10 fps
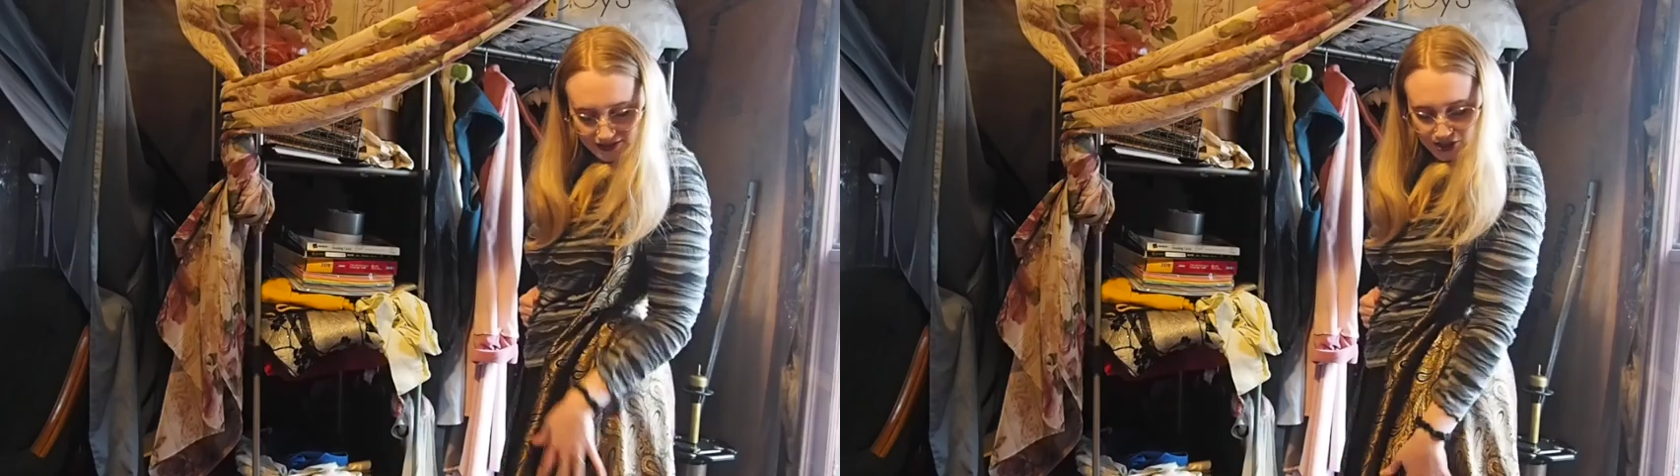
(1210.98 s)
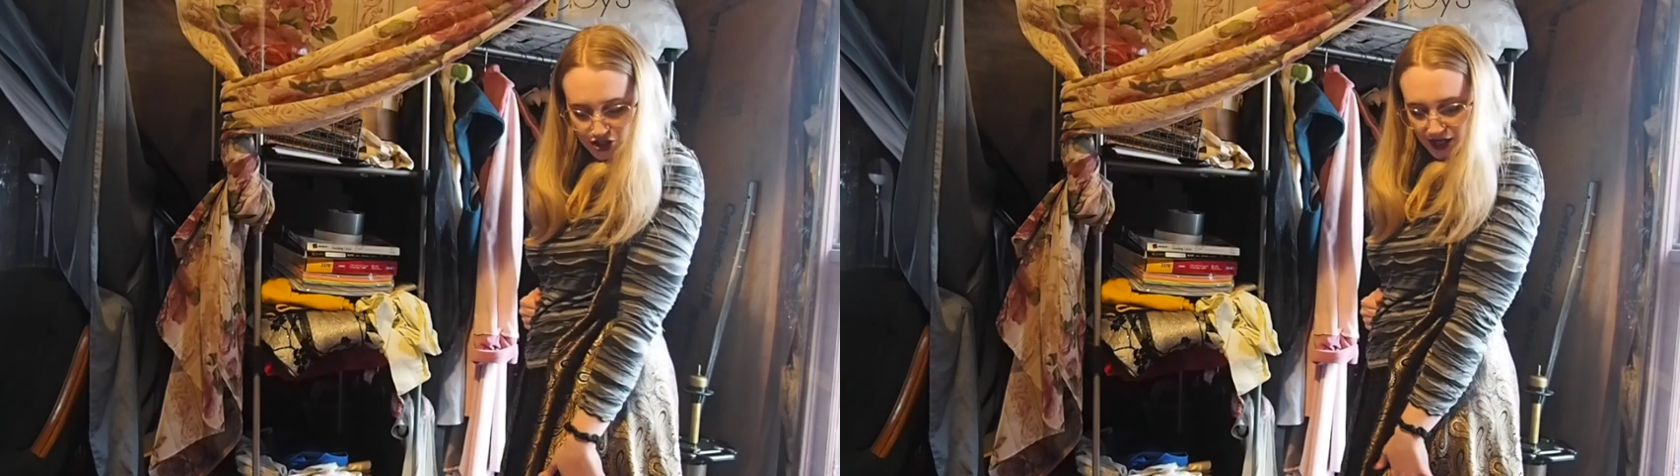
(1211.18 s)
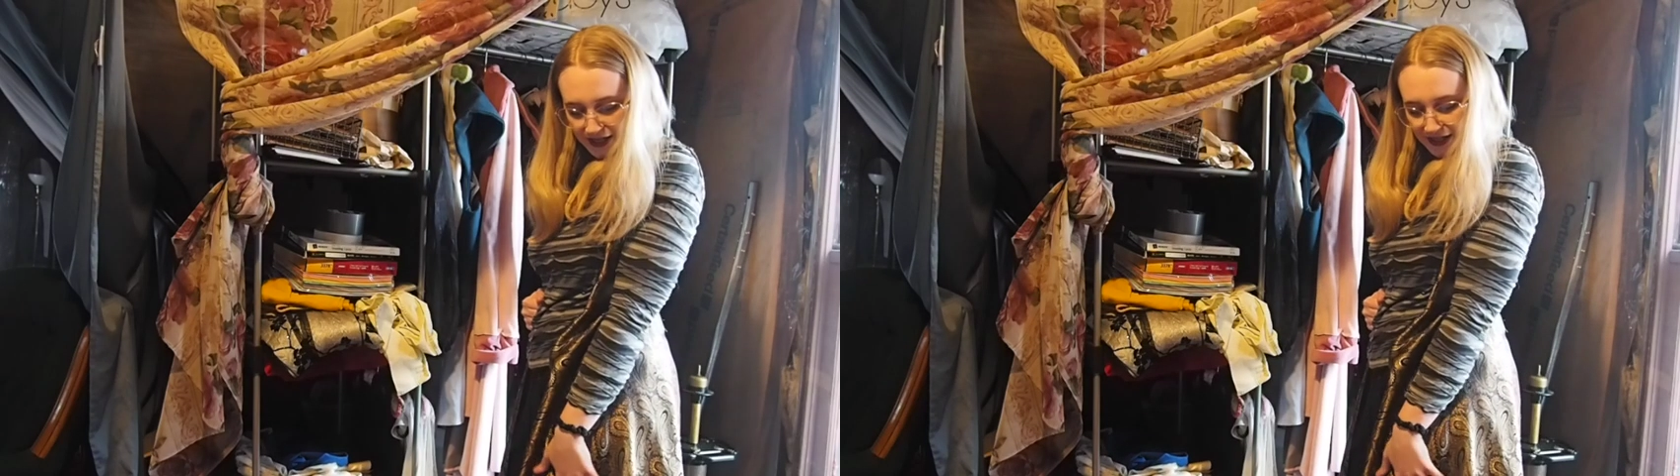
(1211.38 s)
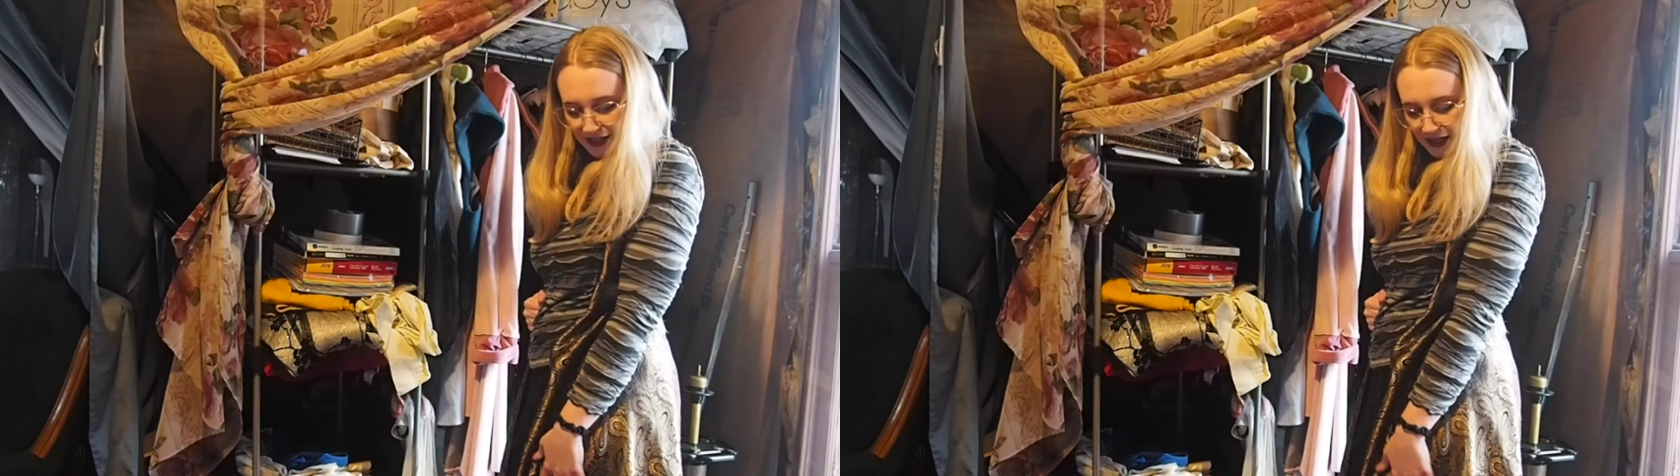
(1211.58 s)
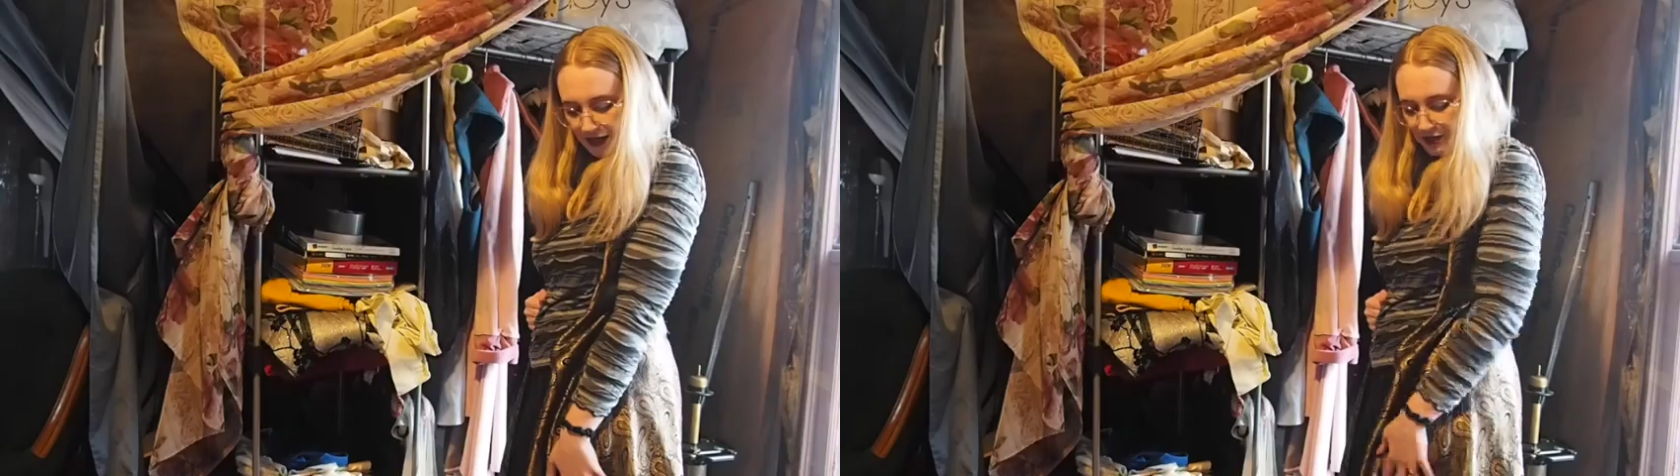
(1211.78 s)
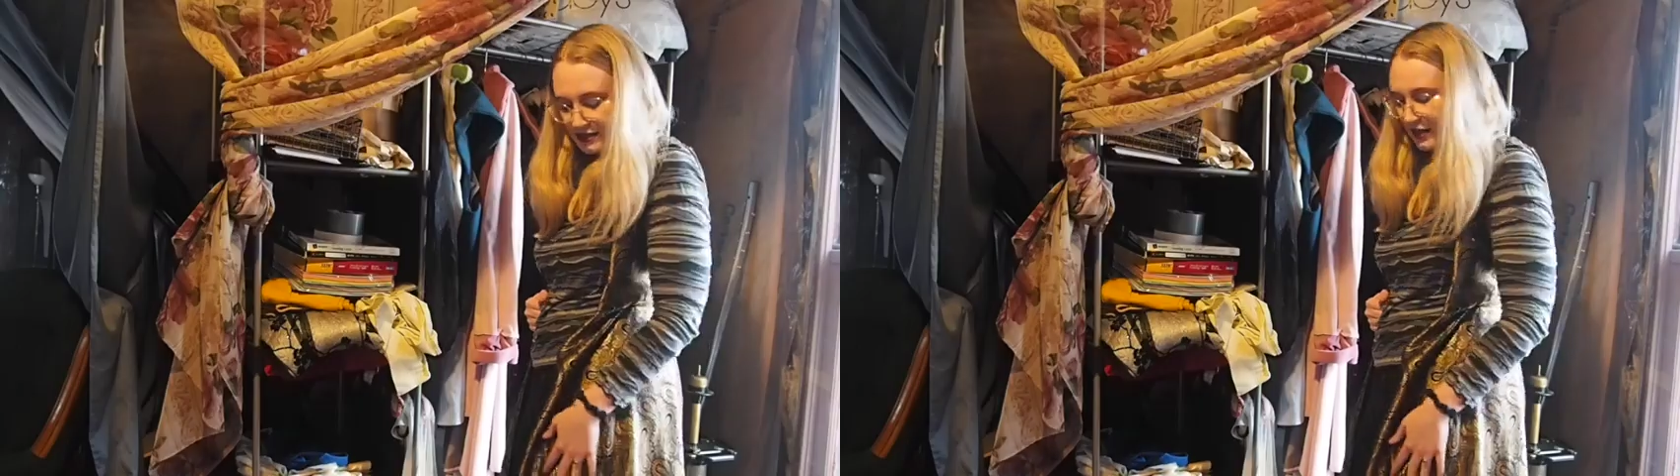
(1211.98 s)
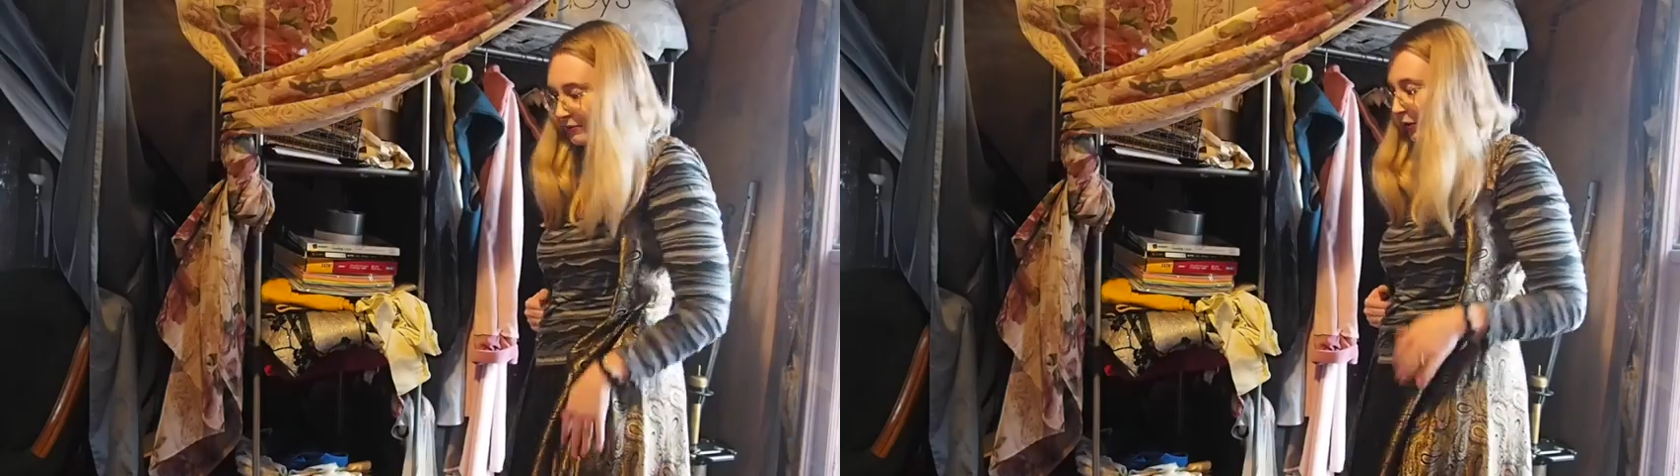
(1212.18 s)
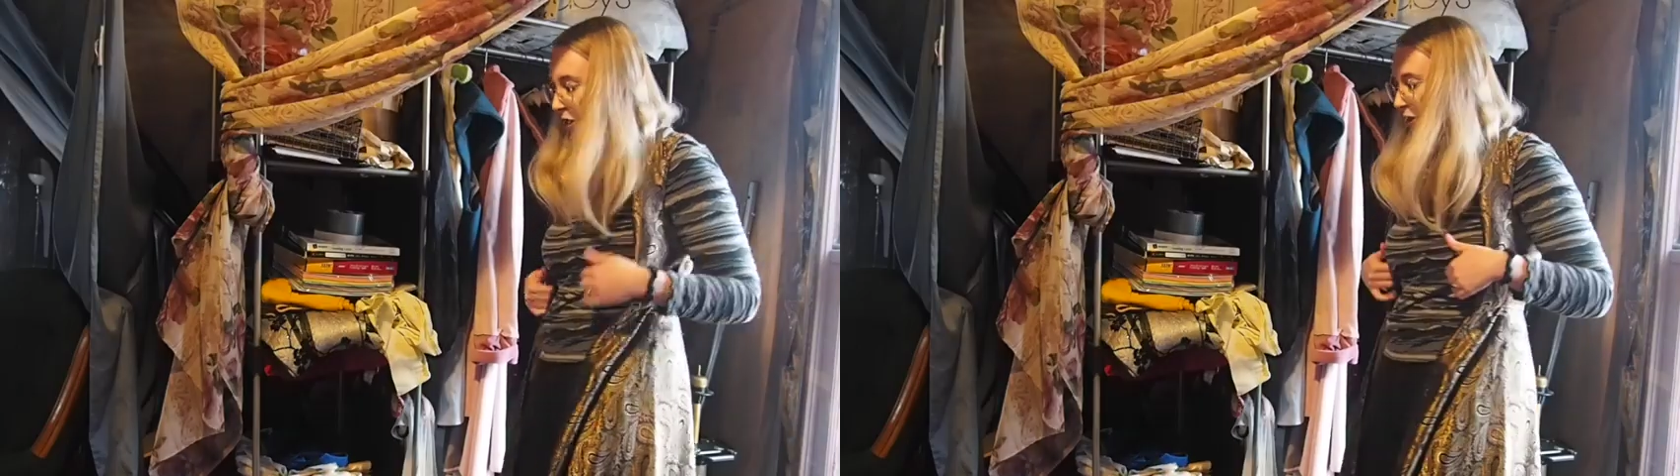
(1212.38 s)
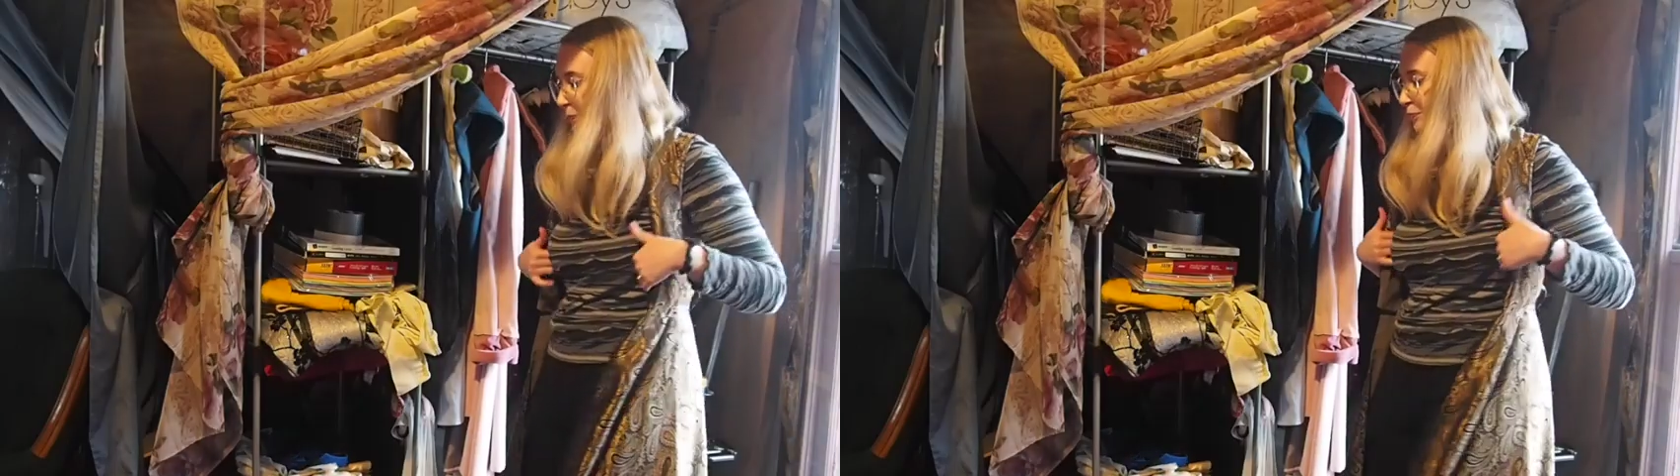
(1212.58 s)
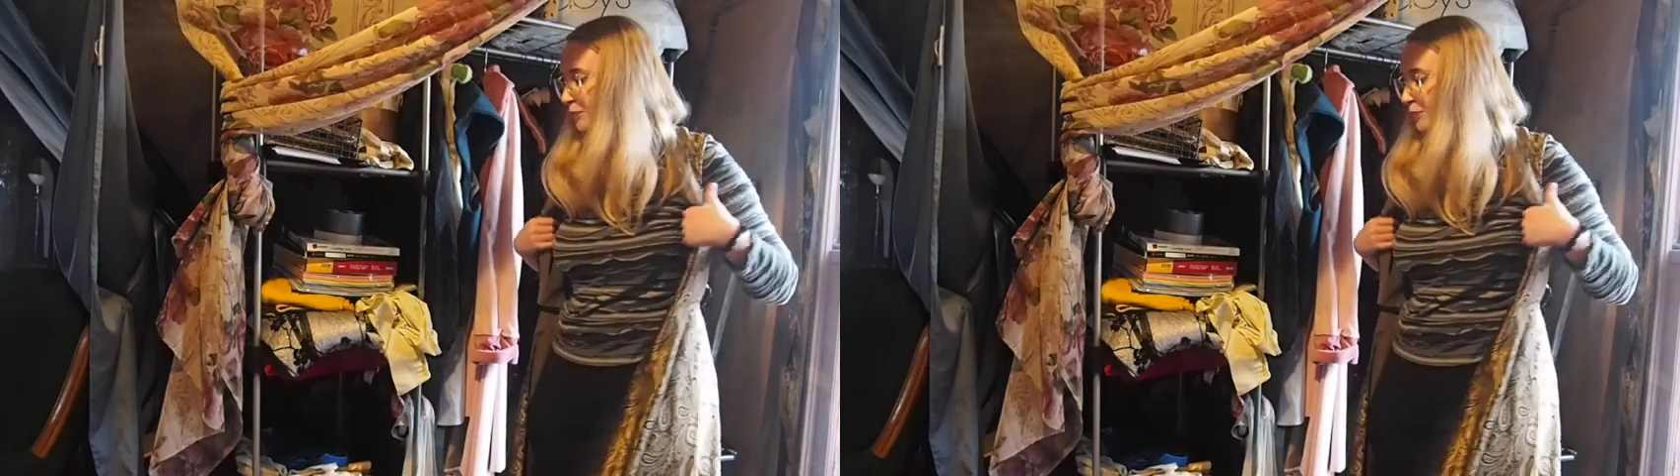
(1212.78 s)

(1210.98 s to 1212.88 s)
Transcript: this shiny outside part.